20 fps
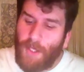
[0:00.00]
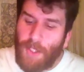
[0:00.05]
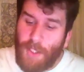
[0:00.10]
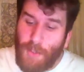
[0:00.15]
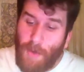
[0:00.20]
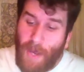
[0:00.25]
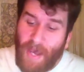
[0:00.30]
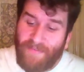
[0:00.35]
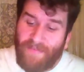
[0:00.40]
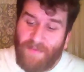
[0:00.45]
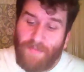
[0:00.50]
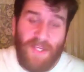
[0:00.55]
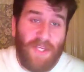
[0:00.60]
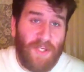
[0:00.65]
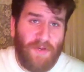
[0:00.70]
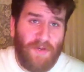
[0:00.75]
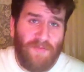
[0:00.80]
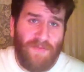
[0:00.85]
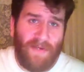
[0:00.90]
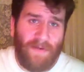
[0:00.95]
You have to be
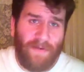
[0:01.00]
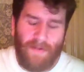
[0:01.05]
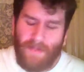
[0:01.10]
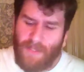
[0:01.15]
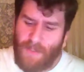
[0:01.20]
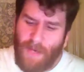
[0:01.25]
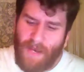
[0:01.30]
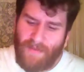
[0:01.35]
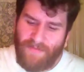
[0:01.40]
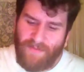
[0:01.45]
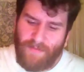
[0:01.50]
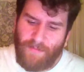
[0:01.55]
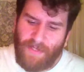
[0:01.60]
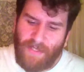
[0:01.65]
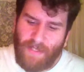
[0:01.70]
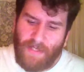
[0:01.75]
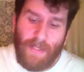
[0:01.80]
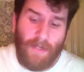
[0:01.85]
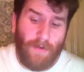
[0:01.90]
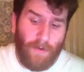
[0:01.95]
human, you have to
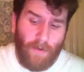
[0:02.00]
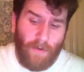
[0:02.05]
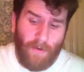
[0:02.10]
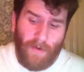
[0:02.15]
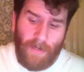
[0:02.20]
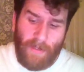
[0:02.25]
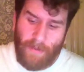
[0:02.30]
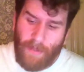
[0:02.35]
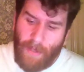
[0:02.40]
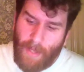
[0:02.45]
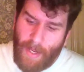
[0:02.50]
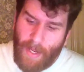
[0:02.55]
be Kidoran,